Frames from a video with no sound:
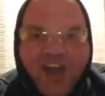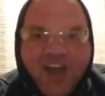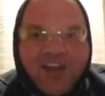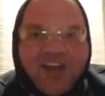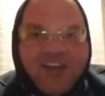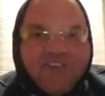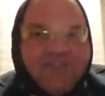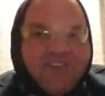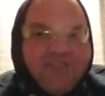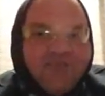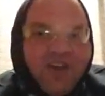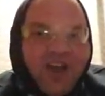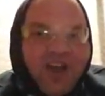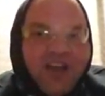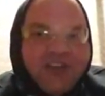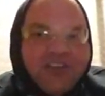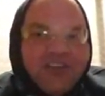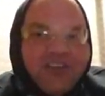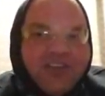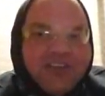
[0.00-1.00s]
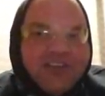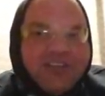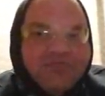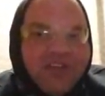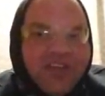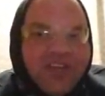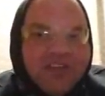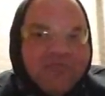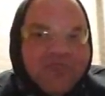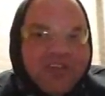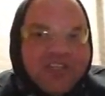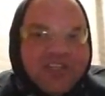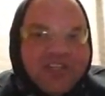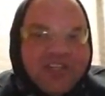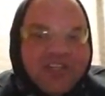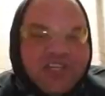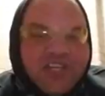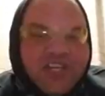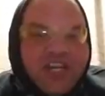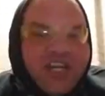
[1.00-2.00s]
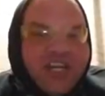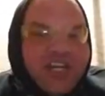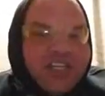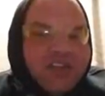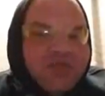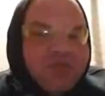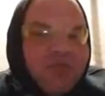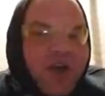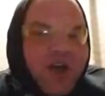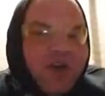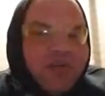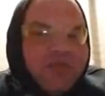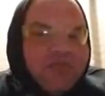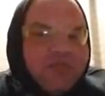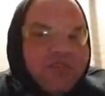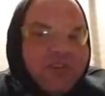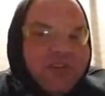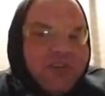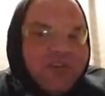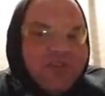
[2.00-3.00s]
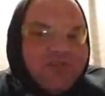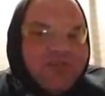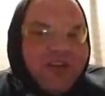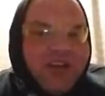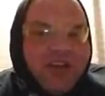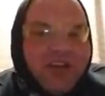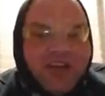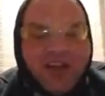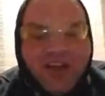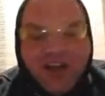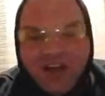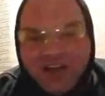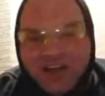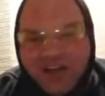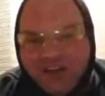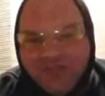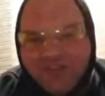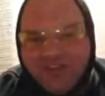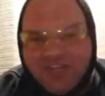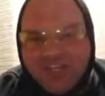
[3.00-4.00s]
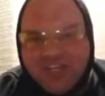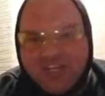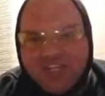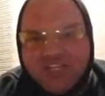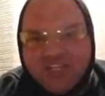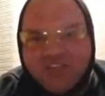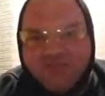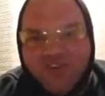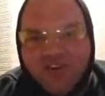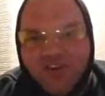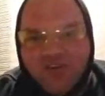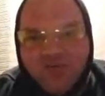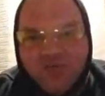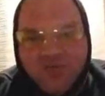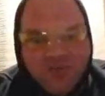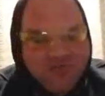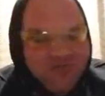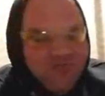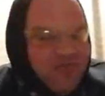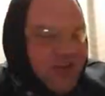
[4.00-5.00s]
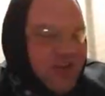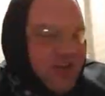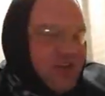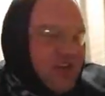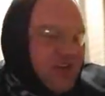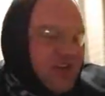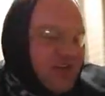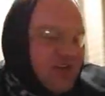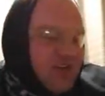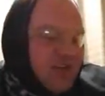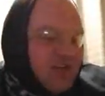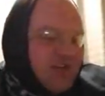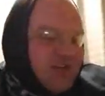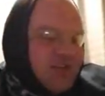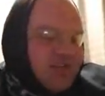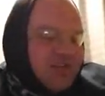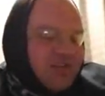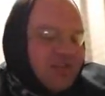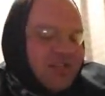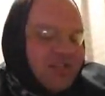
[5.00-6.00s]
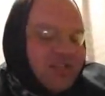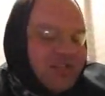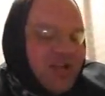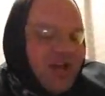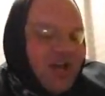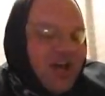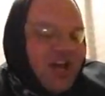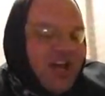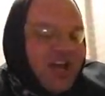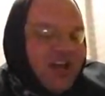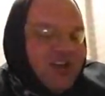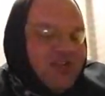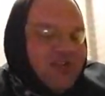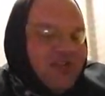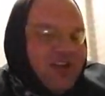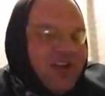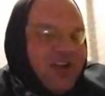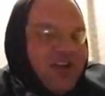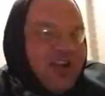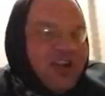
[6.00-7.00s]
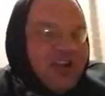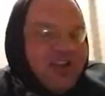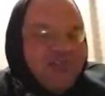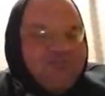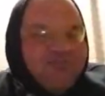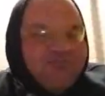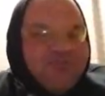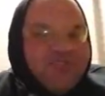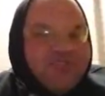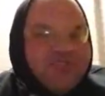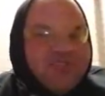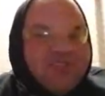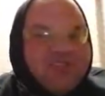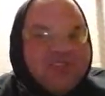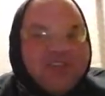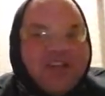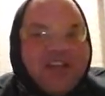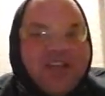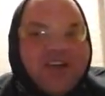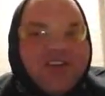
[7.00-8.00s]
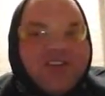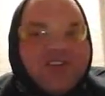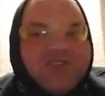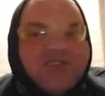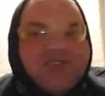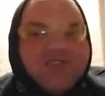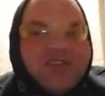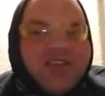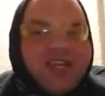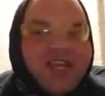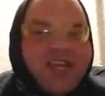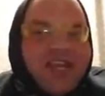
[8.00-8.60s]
Hi everyone, it's me, Mr. Cheese, and welcome to another cheesy vlog with me. So, um, you know,